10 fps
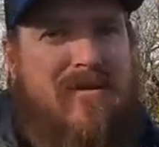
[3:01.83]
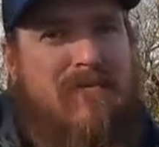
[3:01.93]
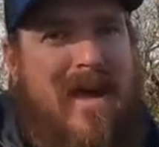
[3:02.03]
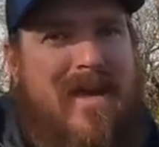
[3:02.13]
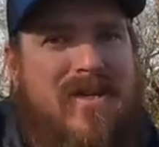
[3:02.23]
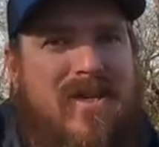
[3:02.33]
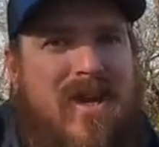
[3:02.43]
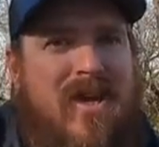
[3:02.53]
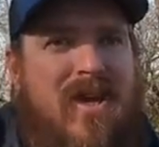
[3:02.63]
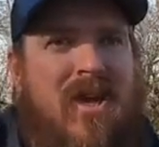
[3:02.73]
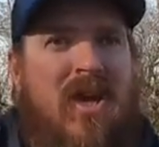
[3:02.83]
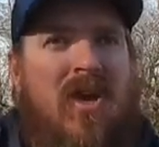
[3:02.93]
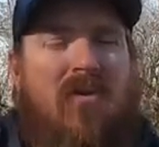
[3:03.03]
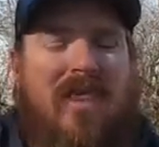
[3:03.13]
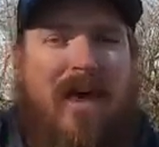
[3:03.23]
the best
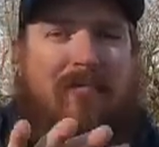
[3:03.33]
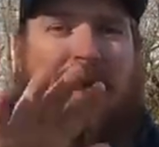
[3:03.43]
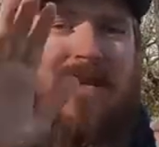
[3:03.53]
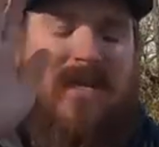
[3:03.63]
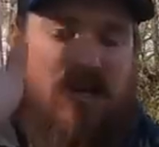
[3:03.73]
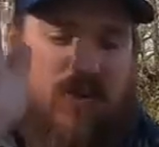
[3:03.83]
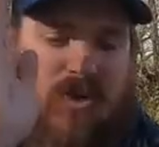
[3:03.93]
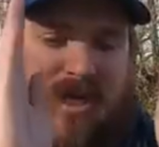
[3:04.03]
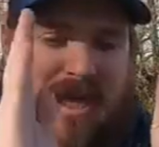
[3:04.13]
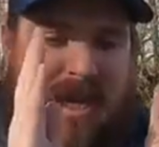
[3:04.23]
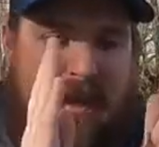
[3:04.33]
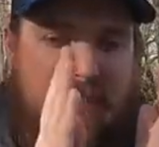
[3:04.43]
when that bait is either sitting